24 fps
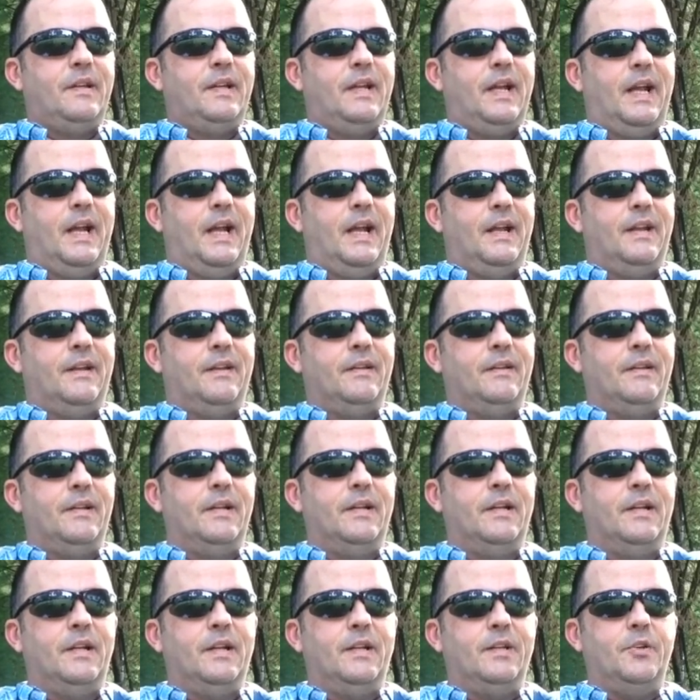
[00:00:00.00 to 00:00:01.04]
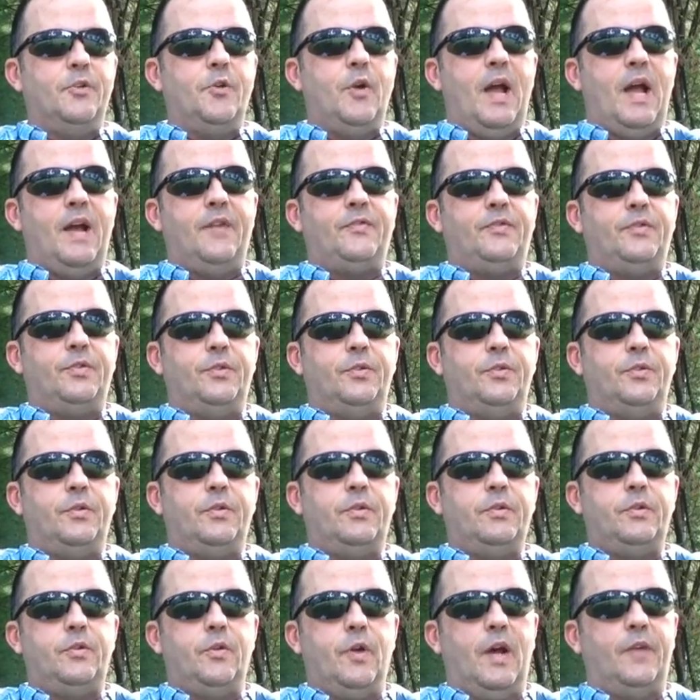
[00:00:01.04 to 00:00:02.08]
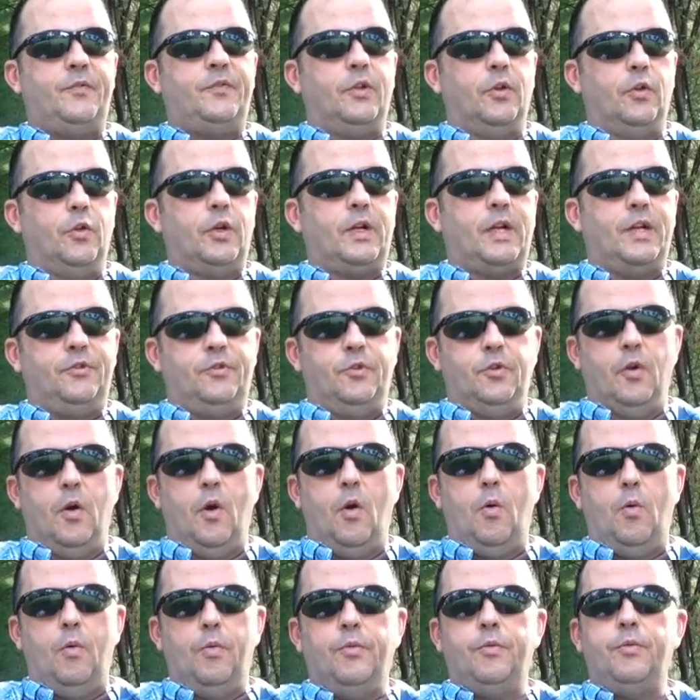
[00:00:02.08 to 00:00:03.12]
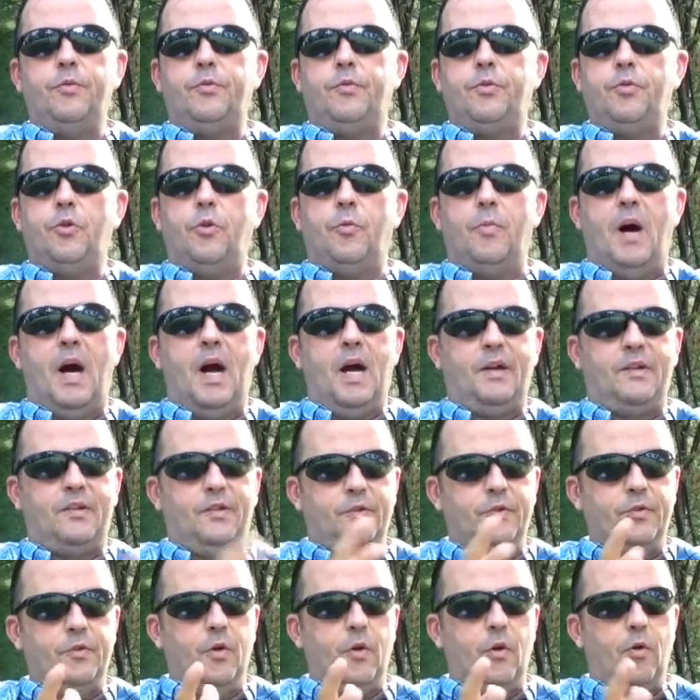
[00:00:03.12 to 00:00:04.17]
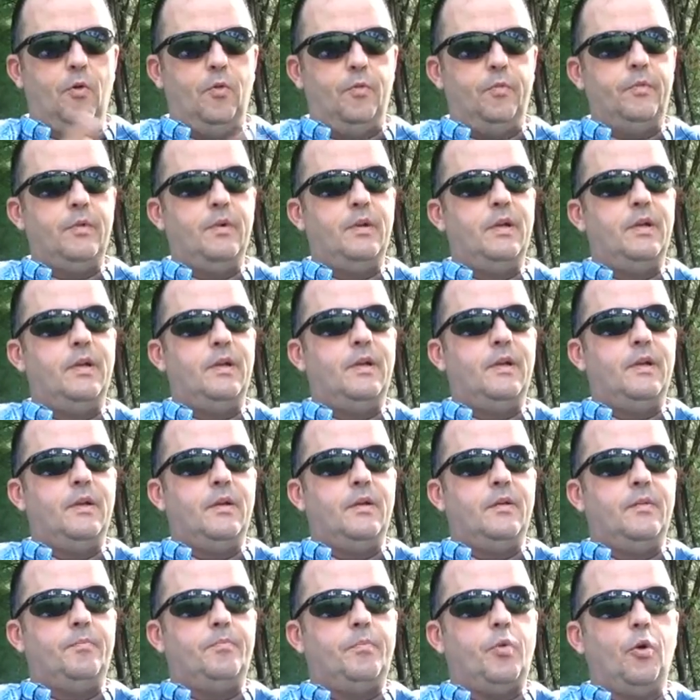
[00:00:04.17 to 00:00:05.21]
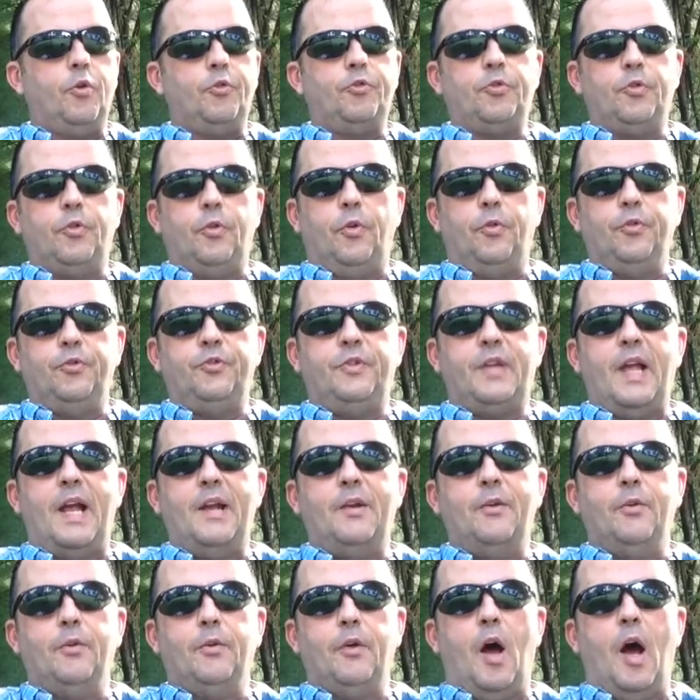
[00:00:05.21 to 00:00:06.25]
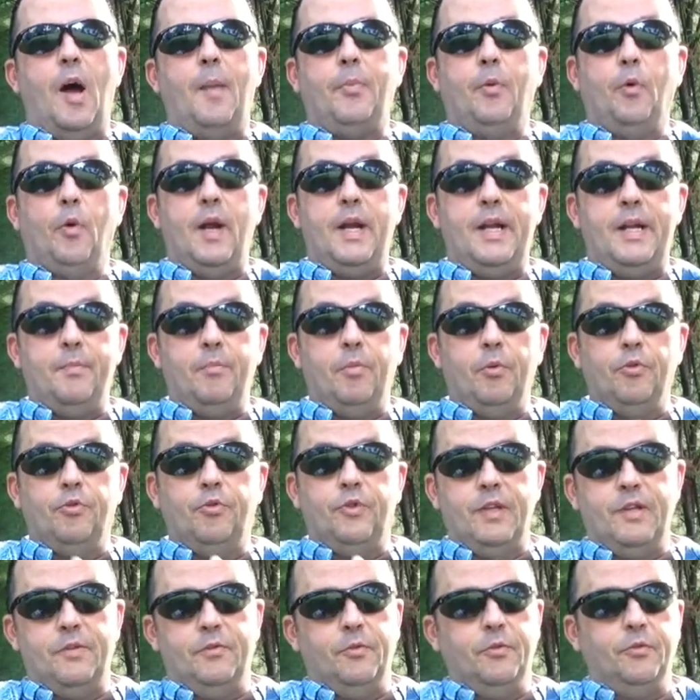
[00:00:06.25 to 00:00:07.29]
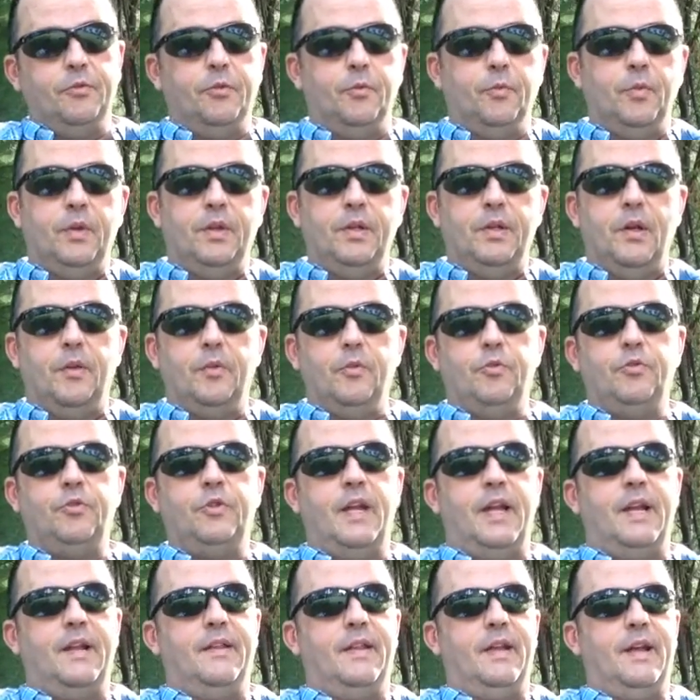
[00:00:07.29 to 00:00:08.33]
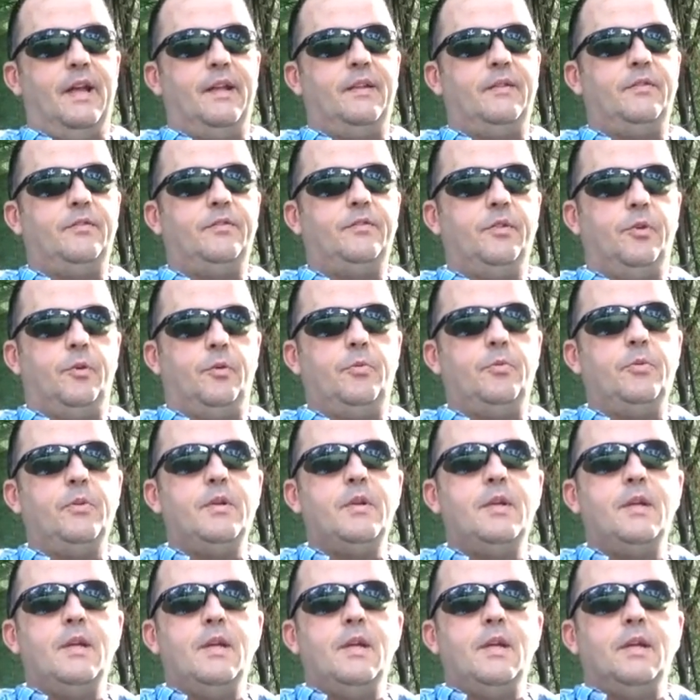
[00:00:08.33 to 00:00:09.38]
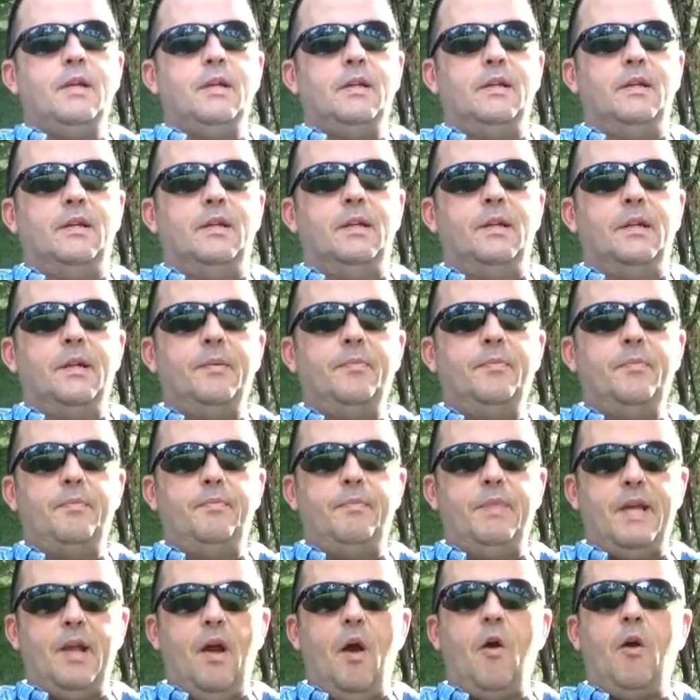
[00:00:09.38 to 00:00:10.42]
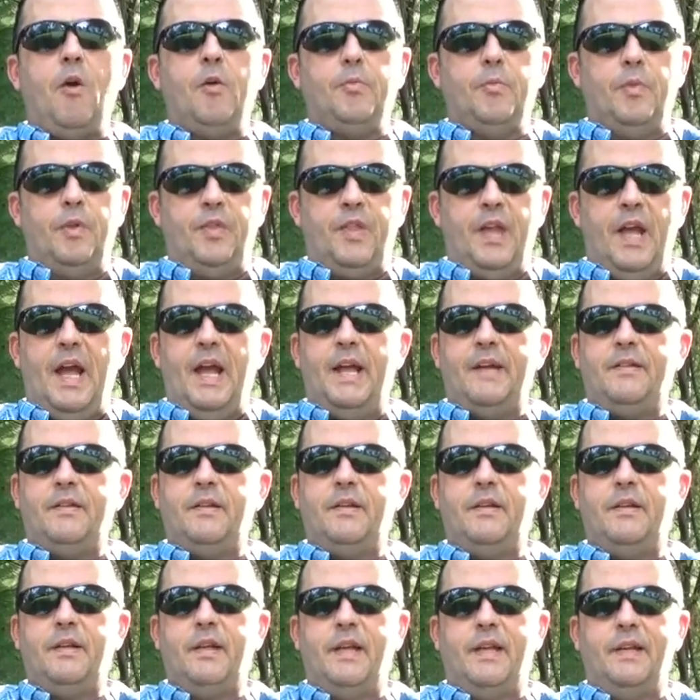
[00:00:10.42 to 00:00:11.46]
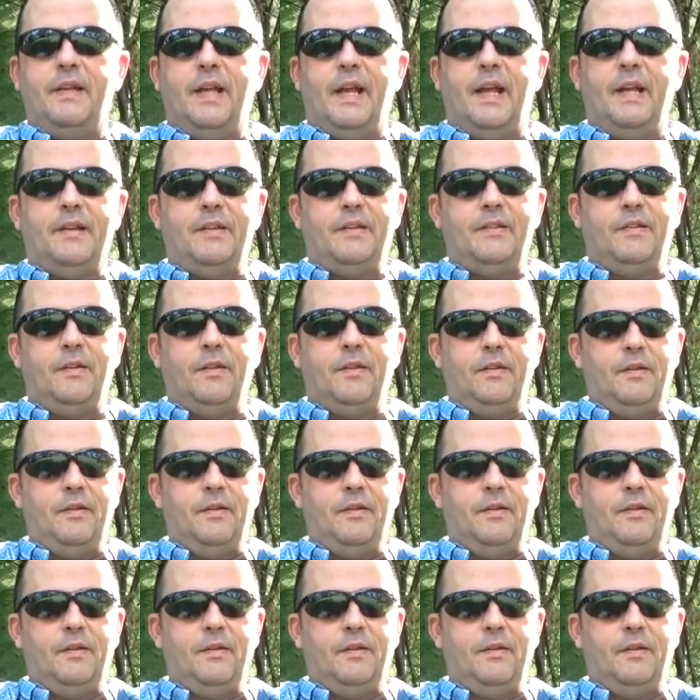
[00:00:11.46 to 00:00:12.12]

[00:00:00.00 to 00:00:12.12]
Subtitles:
And you have to look at your own toolbox and your own personal standard operating procedures to really understand that. So be armed with that, and that's